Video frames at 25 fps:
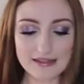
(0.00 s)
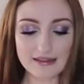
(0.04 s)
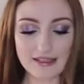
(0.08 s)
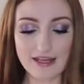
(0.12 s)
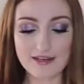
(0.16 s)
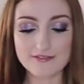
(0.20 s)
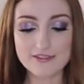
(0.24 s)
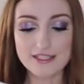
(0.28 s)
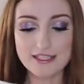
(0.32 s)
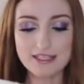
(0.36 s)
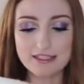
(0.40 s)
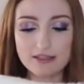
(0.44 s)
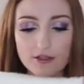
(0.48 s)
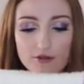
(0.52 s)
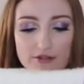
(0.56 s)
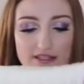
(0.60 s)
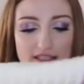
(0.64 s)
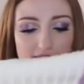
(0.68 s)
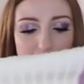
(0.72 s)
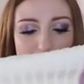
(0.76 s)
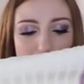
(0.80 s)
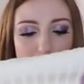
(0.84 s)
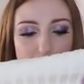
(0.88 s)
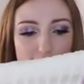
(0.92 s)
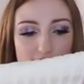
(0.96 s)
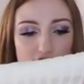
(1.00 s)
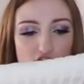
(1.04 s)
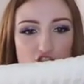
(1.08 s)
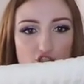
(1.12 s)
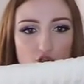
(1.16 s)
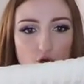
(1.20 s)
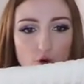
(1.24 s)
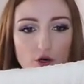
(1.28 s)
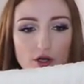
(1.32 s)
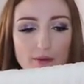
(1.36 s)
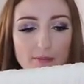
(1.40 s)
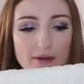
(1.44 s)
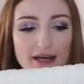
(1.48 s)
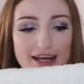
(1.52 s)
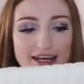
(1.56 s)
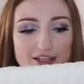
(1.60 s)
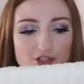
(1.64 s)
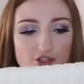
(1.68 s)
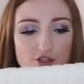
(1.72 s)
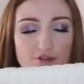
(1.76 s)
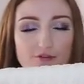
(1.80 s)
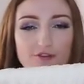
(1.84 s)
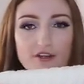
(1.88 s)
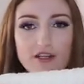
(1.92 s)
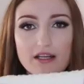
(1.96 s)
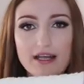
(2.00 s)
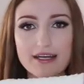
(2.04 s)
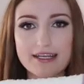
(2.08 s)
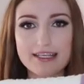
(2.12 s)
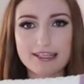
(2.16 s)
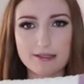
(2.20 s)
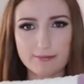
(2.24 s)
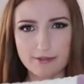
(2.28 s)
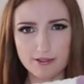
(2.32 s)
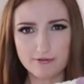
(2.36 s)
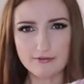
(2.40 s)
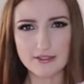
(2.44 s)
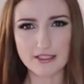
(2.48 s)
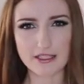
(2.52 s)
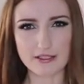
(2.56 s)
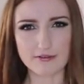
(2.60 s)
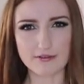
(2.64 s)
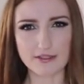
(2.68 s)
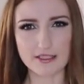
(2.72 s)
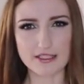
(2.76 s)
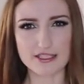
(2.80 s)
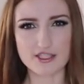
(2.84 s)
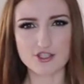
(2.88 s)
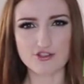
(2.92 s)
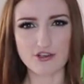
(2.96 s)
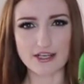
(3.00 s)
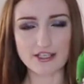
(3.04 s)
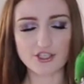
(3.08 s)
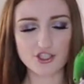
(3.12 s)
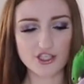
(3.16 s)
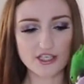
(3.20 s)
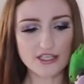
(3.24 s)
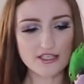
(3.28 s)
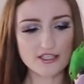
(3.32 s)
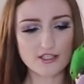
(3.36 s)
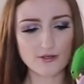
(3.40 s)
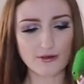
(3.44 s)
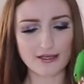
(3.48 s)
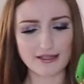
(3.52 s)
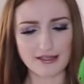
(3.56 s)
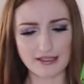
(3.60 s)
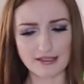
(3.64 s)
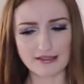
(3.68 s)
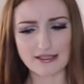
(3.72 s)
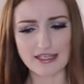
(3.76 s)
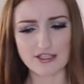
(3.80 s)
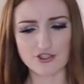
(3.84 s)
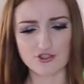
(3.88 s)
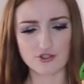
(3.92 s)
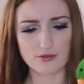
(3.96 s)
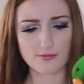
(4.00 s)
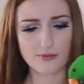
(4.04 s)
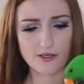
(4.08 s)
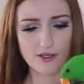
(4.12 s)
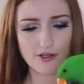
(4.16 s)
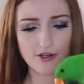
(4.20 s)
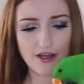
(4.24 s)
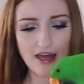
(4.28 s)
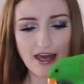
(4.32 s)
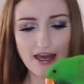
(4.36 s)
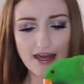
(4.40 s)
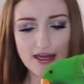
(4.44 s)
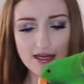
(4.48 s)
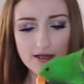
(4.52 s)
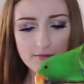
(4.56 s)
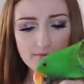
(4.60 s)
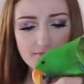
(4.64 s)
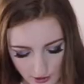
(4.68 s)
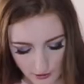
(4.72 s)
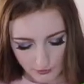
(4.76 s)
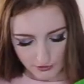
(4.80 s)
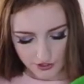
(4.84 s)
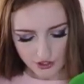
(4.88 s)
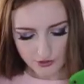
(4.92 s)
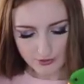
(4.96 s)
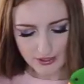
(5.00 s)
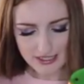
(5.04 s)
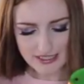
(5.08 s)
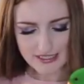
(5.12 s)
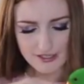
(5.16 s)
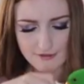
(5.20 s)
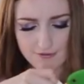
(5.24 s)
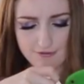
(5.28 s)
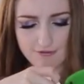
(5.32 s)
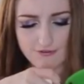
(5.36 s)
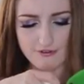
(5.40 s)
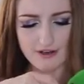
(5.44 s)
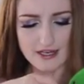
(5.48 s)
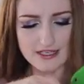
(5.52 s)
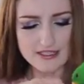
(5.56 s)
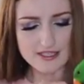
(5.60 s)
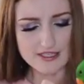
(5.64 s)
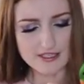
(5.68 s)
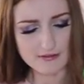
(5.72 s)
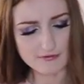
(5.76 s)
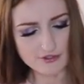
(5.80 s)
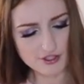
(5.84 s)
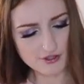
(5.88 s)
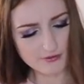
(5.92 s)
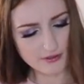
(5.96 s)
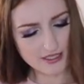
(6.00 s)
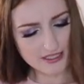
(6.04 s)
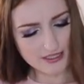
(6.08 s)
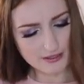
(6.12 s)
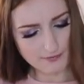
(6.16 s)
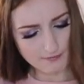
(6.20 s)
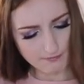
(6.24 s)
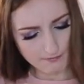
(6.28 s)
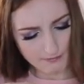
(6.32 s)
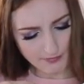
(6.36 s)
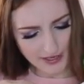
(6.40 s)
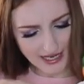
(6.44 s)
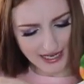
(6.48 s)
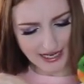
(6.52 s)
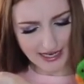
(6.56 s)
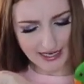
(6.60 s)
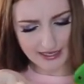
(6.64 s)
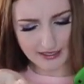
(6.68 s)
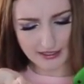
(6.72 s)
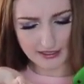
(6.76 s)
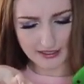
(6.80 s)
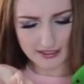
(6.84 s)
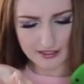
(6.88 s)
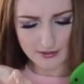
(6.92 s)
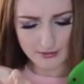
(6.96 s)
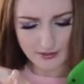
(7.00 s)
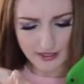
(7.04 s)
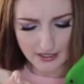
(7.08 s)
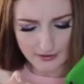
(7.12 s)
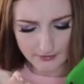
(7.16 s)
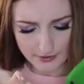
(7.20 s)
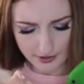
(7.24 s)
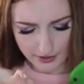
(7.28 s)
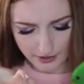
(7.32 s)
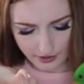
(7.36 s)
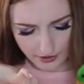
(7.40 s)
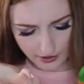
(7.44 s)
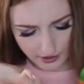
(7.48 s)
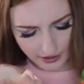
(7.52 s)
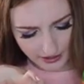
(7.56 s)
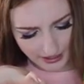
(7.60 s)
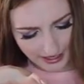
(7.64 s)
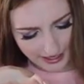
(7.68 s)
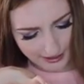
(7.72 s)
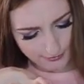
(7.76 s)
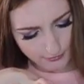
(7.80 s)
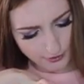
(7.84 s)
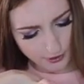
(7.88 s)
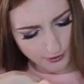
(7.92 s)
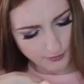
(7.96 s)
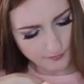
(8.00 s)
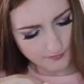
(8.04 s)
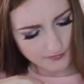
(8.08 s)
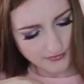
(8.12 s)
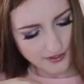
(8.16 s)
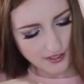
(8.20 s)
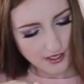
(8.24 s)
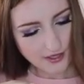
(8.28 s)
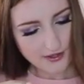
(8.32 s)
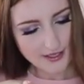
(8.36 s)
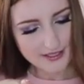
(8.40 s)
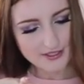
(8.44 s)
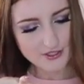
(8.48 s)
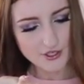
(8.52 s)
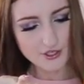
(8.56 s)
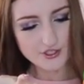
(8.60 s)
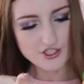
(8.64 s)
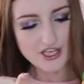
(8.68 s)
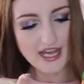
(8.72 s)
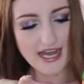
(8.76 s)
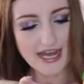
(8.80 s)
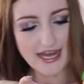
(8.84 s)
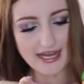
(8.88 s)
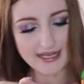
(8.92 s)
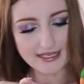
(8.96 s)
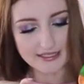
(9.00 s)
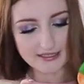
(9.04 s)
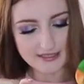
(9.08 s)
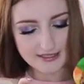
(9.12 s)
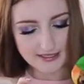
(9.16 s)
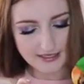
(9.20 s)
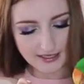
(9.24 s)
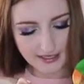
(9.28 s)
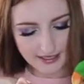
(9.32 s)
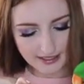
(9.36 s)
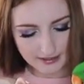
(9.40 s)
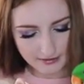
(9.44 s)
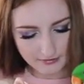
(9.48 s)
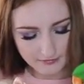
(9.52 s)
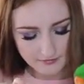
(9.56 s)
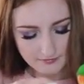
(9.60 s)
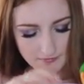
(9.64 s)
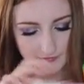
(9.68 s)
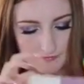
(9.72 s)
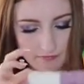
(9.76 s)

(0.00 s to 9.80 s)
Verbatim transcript: I love it. It looks a little bit short, but I do feel like it'll be really, really stretchy, so I think that should be okay. Which way is the front and which way is the back? That's what I wanna know. Okay, well, there's no tag inside.